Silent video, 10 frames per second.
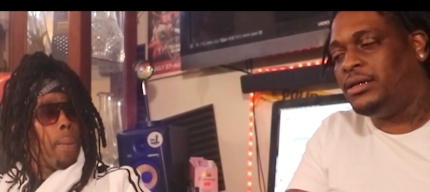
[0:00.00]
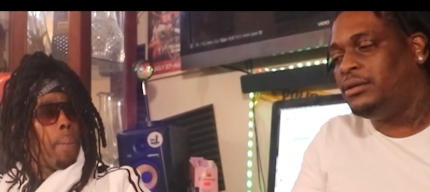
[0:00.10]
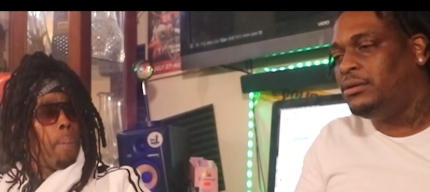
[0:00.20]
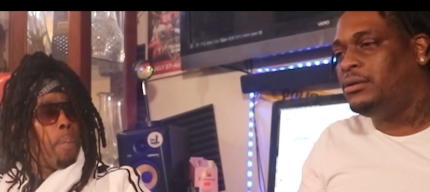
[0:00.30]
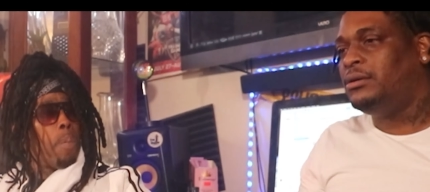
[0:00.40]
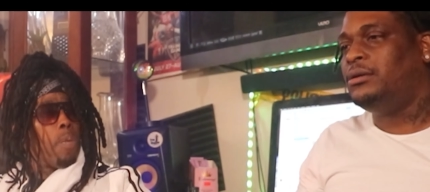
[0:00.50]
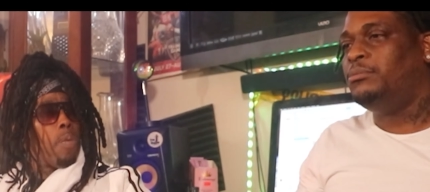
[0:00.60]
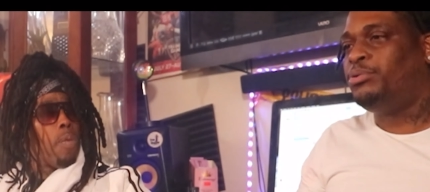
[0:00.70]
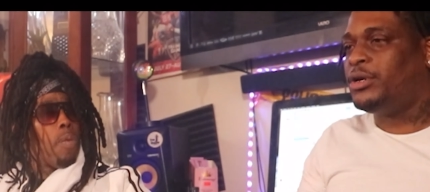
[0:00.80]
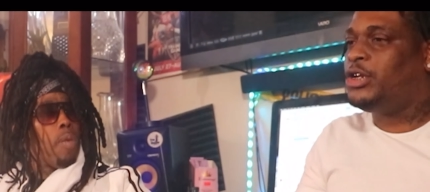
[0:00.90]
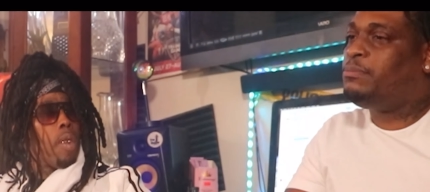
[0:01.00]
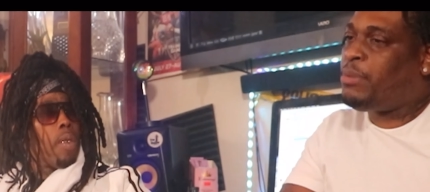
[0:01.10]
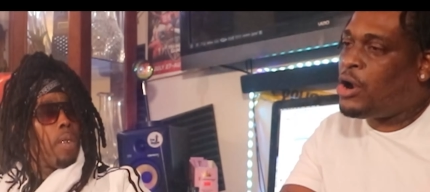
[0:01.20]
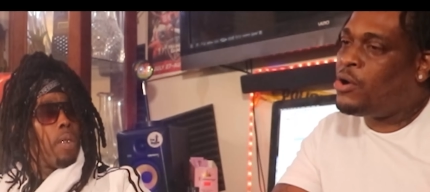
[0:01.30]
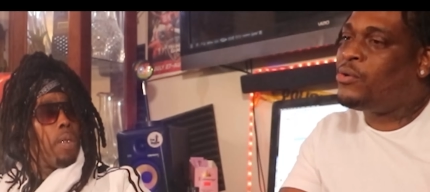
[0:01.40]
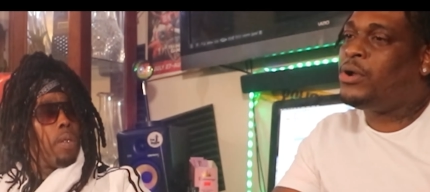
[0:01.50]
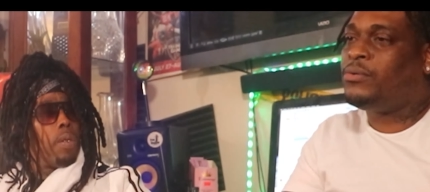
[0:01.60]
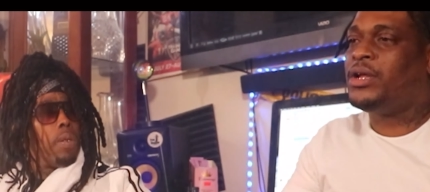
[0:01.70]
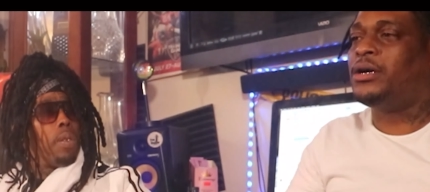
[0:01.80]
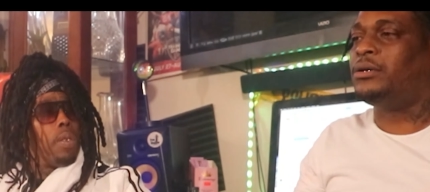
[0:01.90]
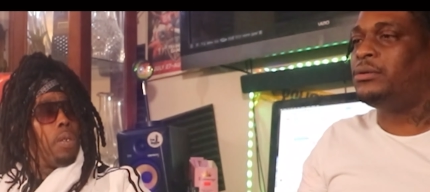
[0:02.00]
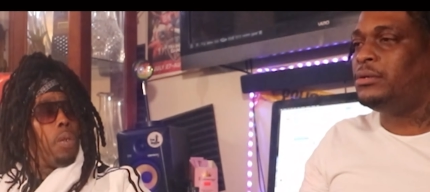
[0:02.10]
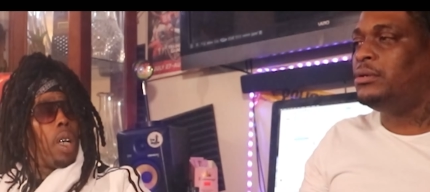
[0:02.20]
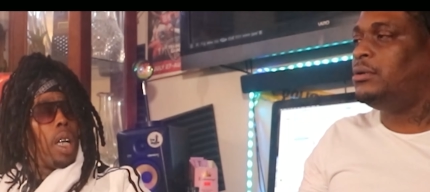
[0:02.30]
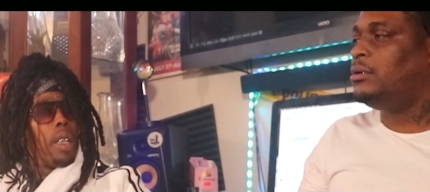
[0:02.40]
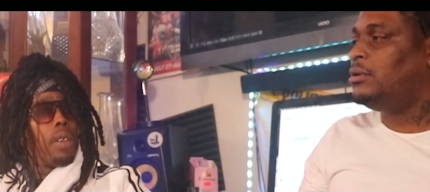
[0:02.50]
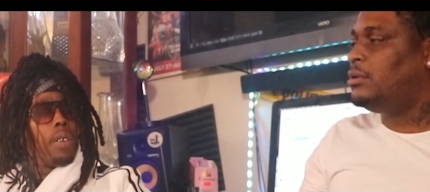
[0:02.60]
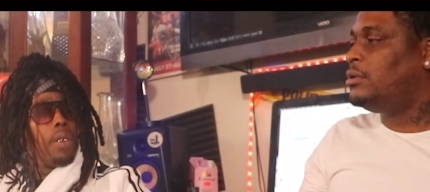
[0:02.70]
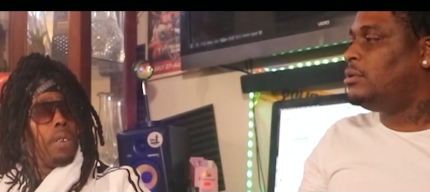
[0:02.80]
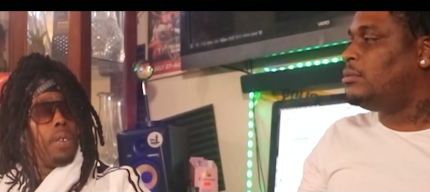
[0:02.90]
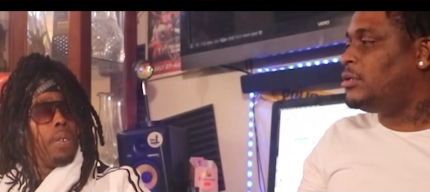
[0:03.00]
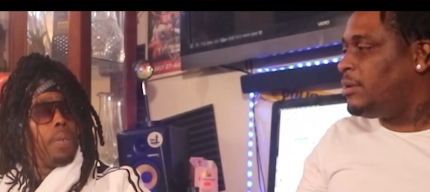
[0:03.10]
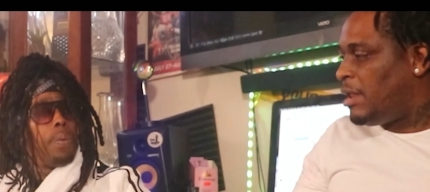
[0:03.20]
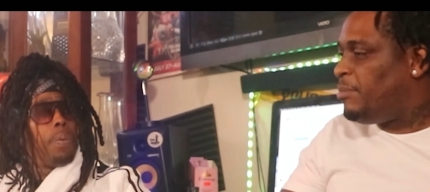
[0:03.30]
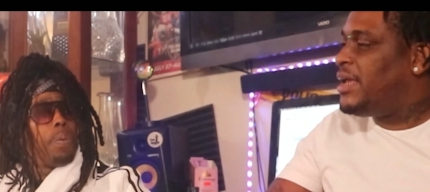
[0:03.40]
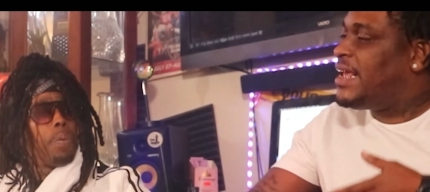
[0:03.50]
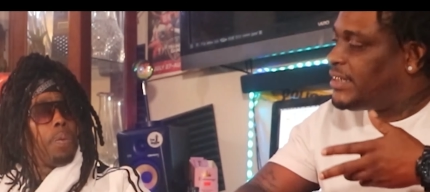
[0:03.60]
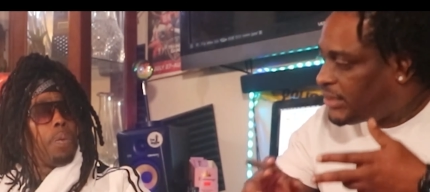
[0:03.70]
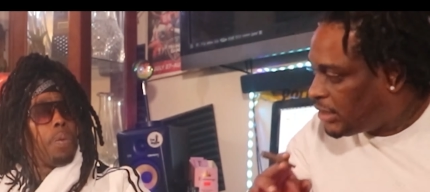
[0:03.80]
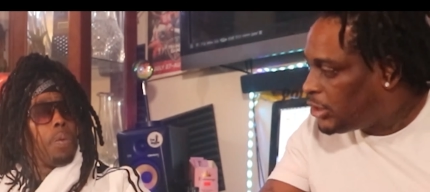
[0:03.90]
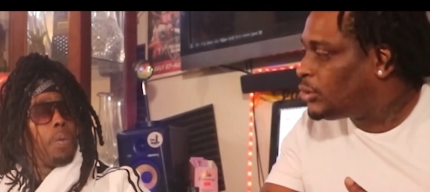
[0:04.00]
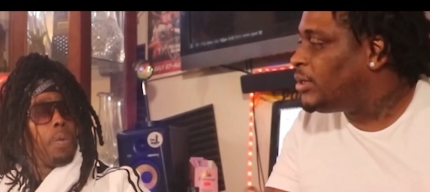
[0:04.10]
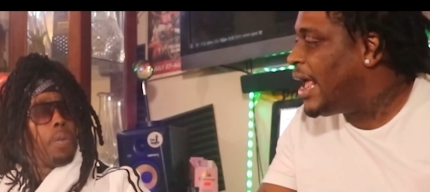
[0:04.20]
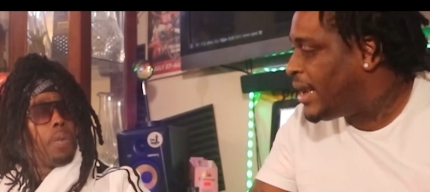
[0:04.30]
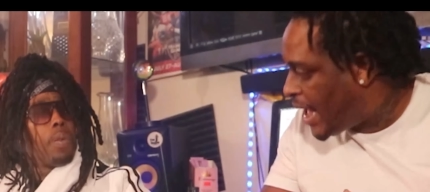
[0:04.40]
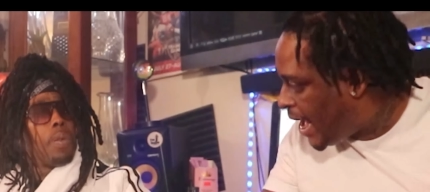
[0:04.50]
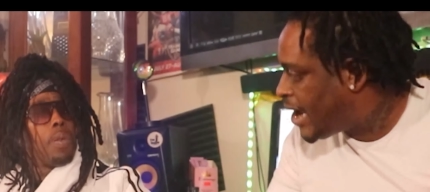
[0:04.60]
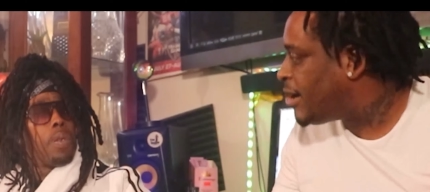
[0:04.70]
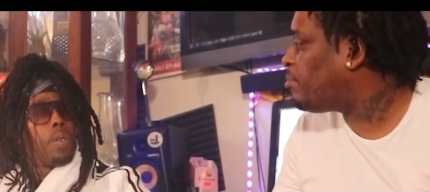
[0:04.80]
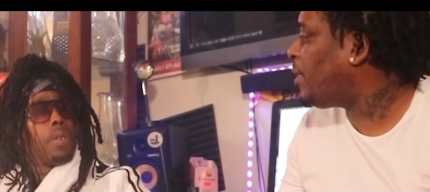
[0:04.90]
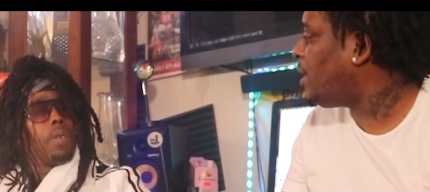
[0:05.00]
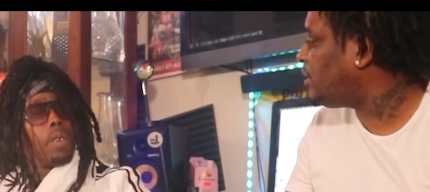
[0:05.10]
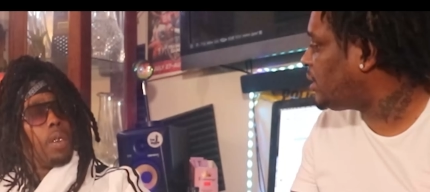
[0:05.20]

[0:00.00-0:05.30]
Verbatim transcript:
Speaker 1: it. Put a little burn on there. Right. Let me hear that sizzle, that iron plate